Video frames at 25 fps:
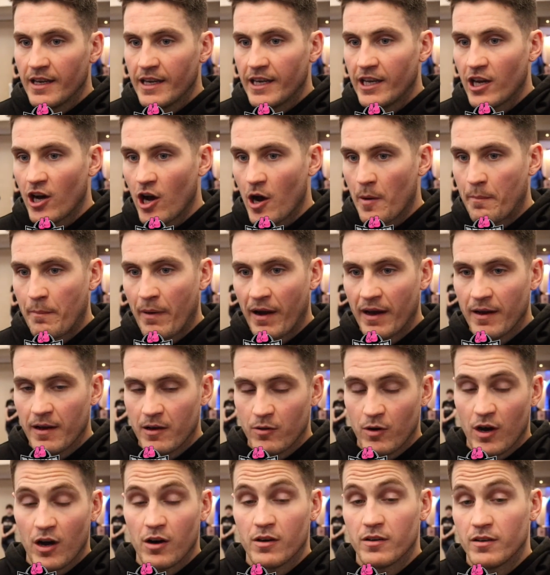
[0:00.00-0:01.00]

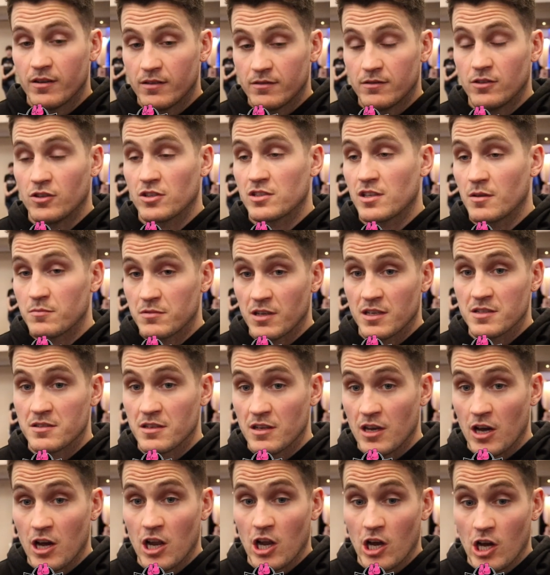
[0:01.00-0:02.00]
Well, not sometimes.
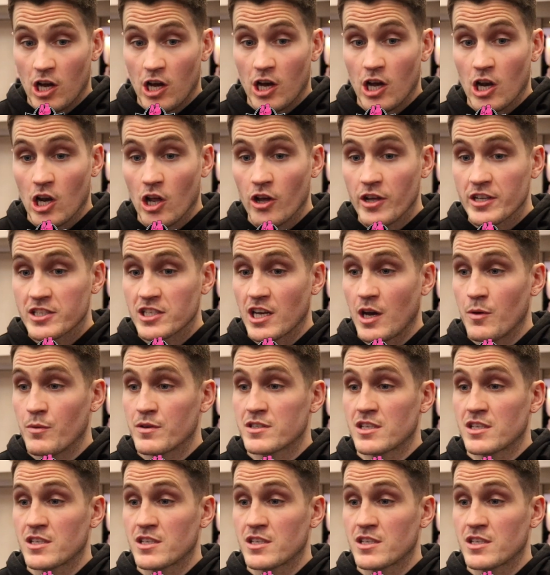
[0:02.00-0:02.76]
A lot of the time,